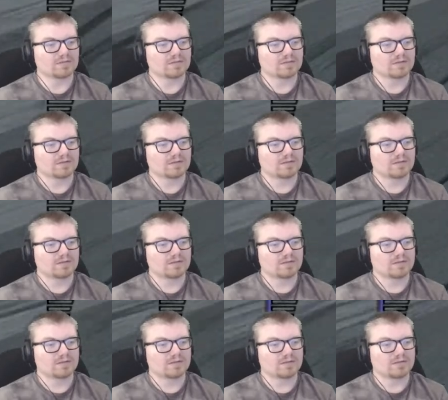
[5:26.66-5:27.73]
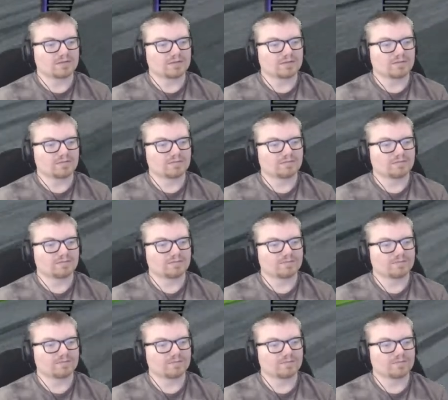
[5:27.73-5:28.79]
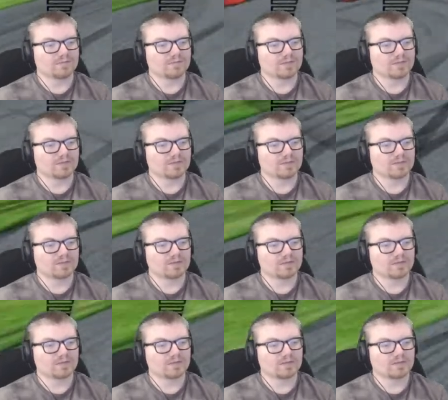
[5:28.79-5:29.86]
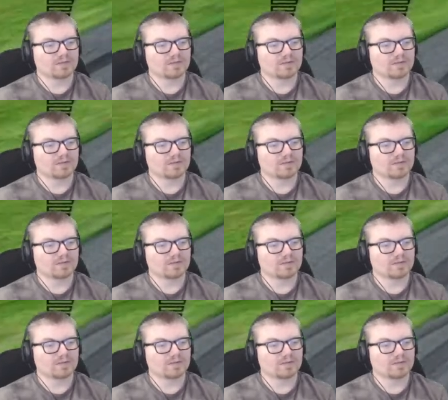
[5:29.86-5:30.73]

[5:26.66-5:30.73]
[no speech]